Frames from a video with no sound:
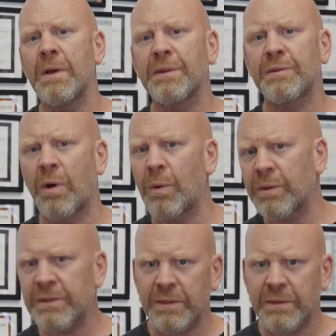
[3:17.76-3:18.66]
So I
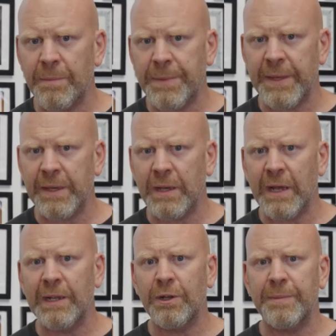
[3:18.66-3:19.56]
wanted something a
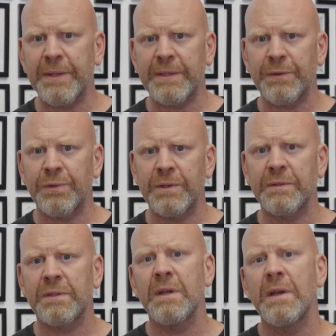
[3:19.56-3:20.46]
little bit
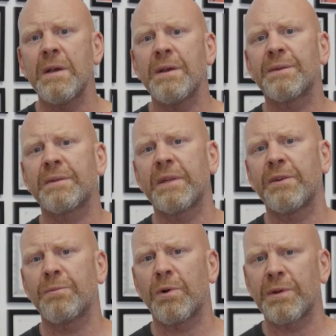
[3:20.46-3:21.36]
different.
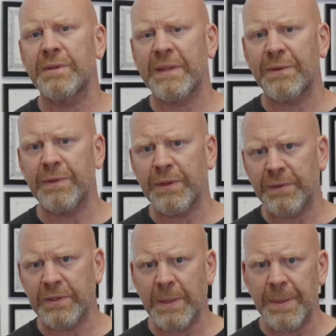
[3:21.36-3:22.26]
Steve Morris definitely
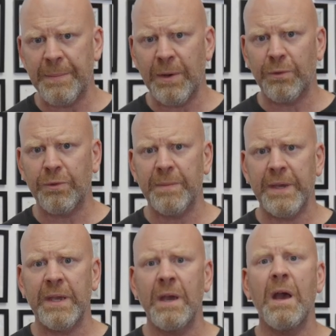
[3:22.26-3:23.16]
fitted the bill for
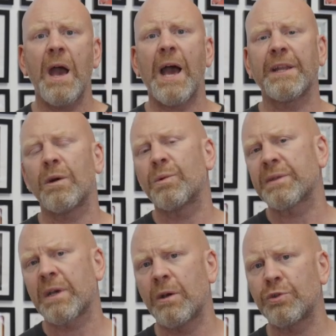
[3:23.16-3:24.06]
me, and I was
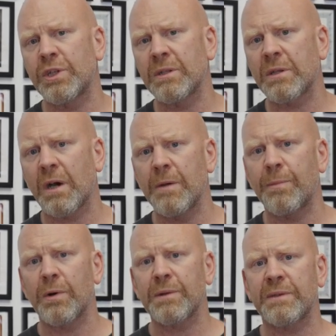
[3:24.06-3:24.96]
coaching Thai
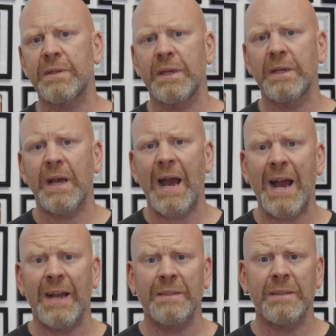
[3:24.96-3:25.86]
boxing
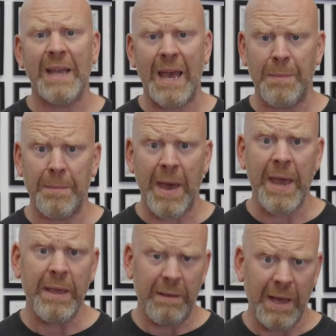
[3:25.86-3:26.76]
and
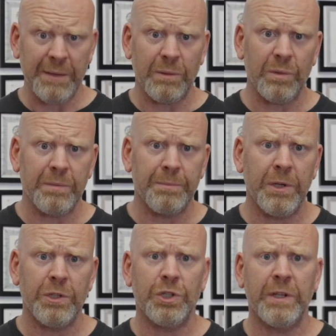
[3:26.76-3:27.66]
MMA as it was
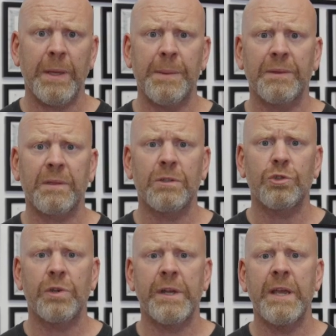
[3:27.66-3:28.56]
burgeoning in this
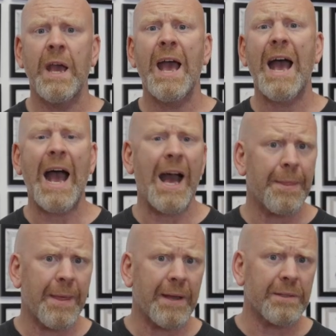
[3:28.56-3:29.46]
country
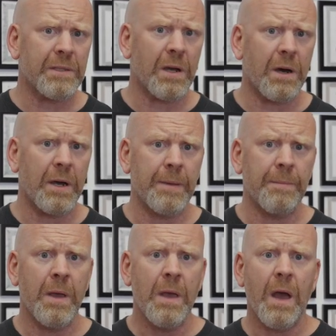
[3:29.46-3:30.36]
at that time.
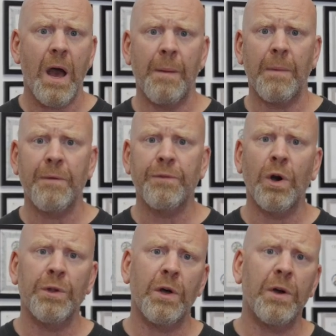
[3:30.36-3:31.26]
I've
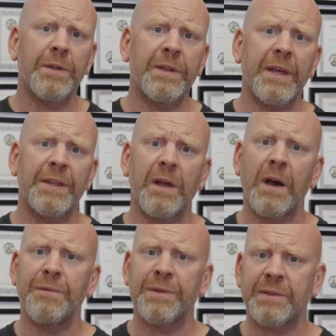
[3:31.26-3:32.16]
gone on and
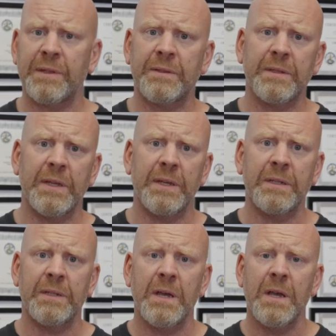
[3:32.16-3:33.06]
I've assisted